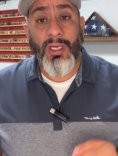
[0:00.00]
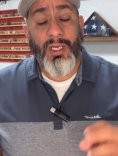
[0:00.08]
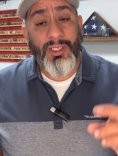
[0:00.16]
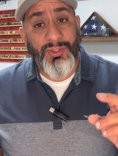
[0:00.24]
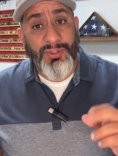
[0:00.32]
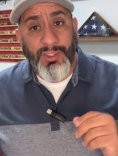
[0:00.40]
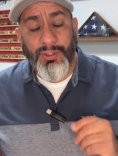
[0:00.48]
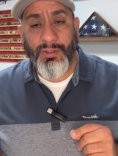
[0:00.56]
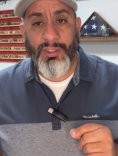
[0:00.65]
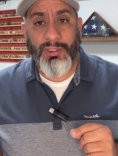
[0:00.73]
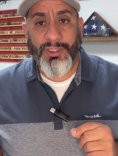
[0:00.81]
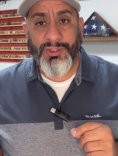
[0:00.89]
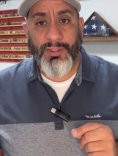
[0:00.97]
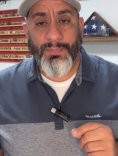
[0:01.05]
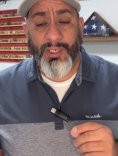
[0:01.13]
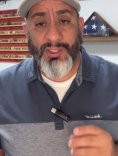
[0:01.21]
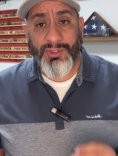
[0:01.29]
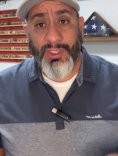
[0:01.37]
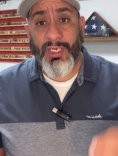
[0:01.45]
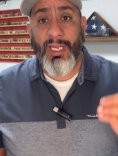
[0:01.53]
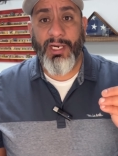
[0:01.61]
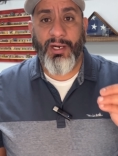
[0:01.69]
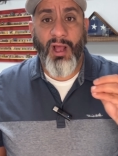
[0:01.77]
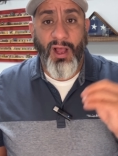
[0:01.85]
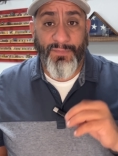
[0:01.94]
a senior enlisted person and
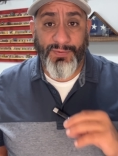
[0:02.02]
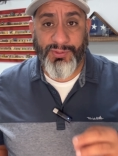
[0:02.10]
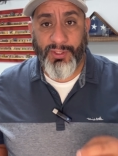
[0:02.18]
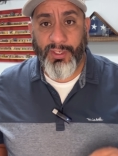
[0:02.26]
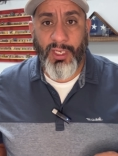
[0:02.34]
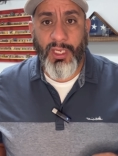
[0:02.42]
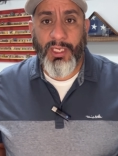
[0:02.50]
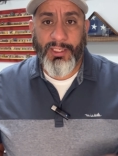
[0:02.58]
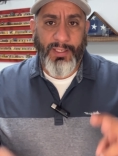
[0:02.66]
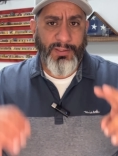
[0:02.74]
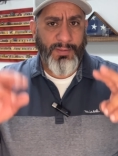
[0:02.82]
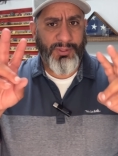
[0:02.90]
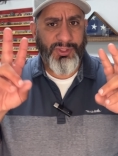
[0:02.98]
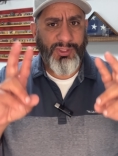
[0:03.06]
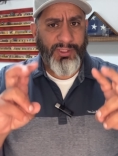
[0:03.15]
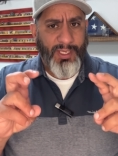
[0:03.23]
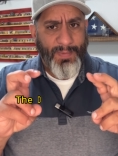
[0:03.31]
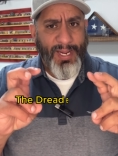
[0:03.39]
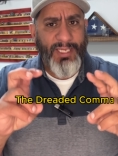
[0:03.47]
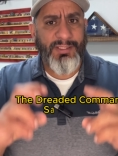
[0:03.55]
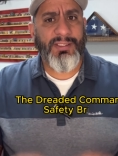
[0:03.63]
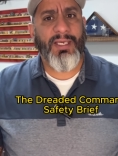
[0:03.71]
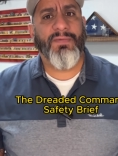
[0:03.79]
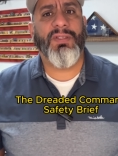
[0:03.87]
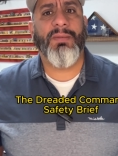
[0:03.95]
an officer gave them a command
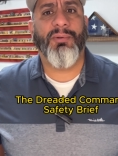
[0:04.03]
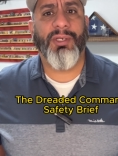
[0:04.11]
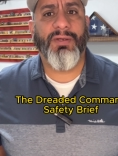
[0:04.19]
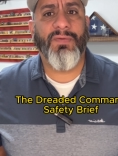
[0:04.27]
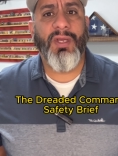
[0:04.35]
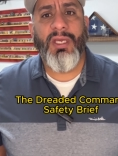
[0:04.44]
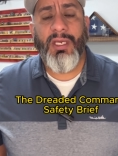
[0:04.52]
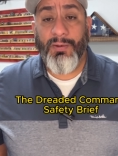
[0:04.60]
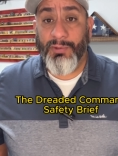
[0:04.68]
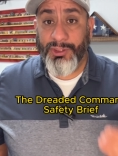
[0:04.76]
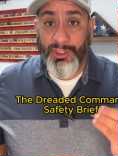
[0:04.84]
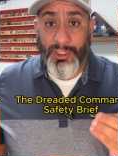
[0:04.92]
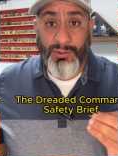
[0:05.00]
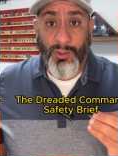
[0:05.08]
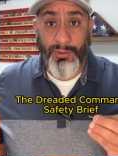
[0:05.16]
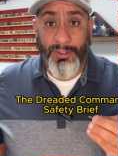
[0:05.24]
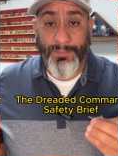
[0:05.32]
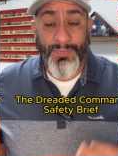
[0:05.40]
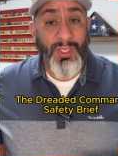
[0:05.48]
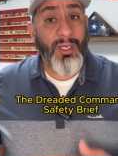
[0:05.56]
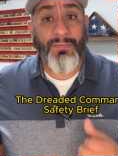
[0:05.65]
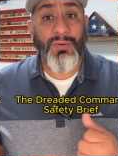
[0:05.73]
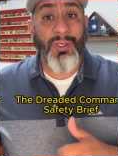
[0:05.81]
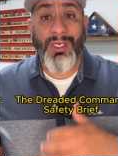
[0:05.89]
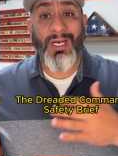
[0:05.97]
safety brief in which they told them, if
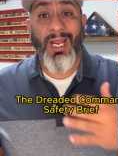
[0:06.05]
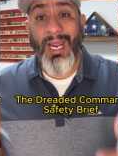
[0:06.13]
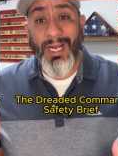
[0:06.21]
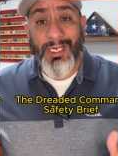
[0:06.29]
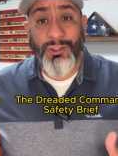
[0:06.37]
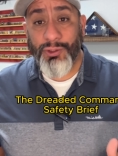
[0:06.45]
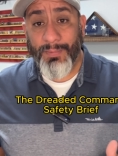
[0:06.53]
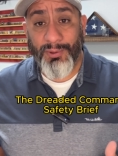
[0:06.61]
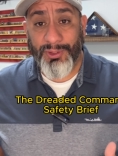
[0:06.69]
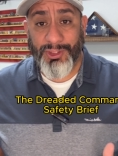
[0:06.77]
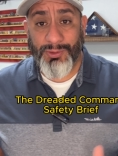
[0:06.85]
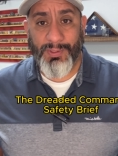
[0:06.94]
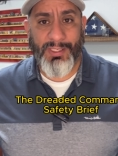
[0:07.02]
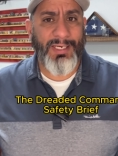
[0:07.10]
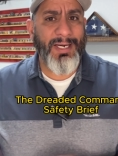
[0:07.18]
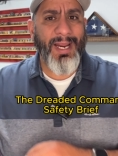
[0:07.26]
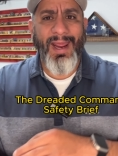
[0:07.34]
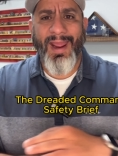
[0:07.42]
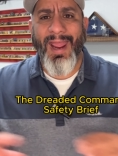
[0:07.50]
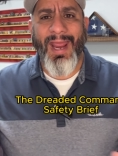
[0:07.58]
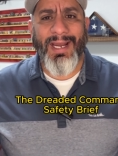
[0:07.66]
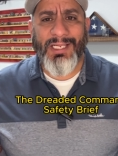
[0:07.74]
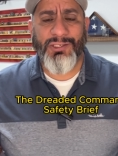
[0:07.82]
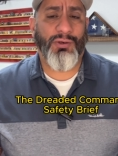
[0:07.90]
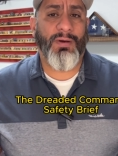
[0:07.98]
you get in any trouble this weekend,
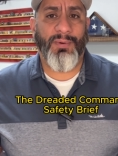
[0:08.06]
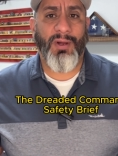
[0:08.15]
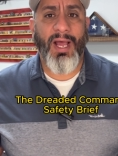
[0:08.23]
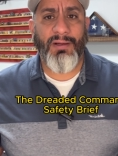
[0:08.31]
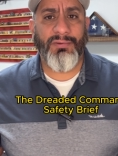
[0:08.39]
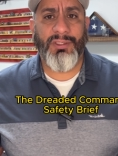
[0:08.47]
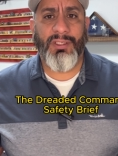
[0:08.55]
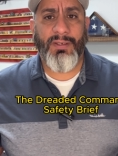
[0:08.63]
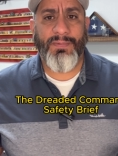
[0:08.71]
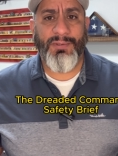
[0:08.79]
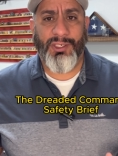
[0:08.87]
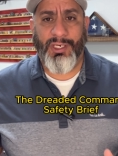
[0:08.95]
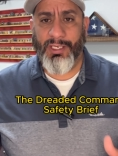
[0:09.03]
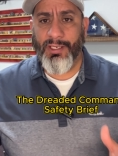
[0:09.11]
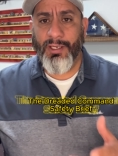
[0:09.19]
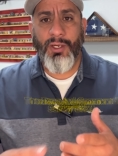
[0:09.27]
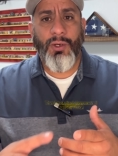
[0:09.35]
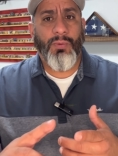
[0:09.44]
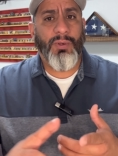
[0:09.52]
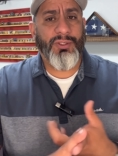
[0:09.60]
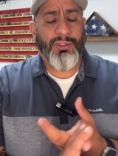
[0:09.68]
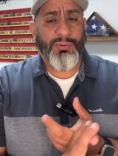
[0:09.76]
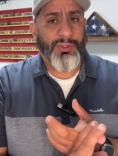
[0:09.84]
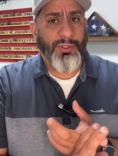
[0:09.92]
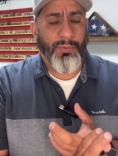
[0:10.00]
any trouble out in the community, whether
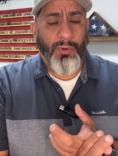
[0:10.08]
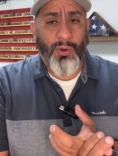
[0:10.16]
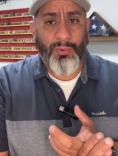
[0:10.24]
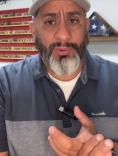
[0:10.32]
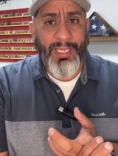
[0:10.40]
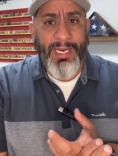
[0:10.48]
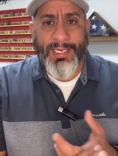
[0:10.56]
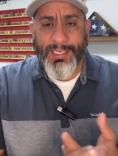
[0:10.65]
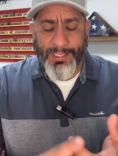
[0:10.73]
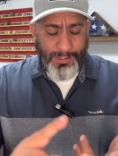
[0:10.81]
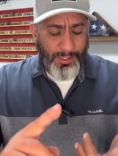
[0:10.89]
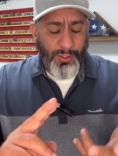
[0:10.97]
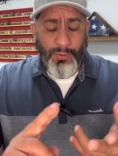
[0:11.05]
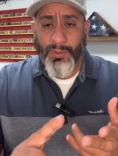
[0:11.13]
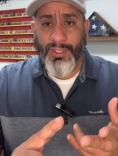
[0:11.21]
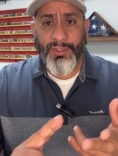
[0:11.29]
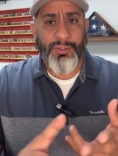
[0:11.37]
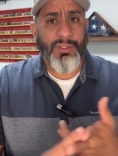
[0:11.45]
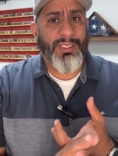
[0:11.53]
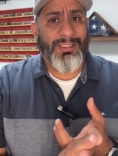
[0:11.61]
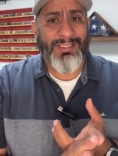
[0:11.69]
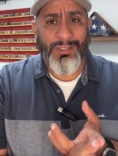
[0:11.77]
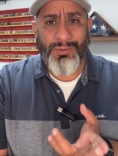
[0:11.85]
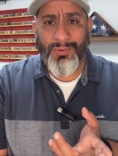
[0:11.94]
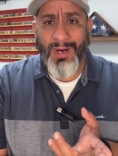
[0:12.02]
it's with your old lady, whether you get a
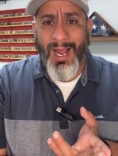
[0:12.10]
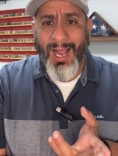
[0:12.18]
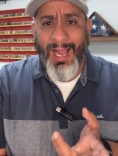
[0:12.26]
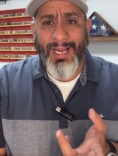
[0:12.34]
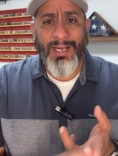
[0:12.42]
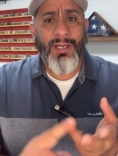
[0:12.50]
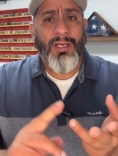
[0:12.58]
DUI,